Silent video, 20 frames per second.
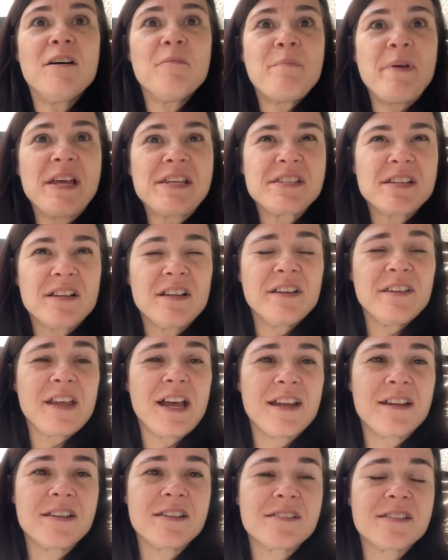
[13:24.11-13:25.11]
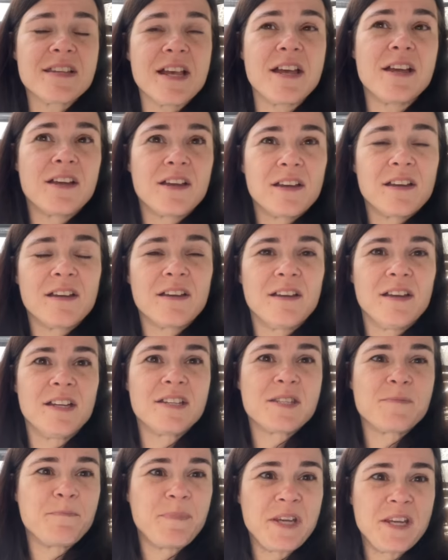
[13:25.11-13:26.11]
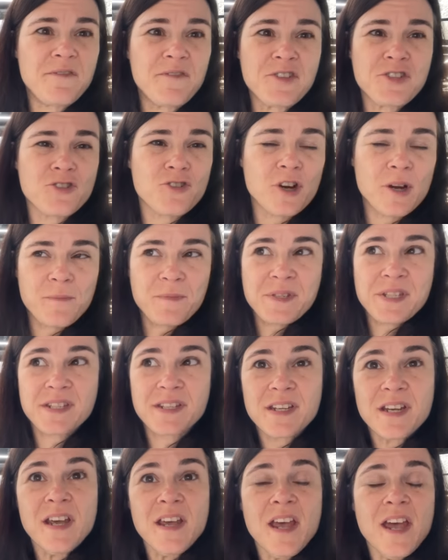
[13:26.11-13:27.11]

Basically that is like, it's beef strips.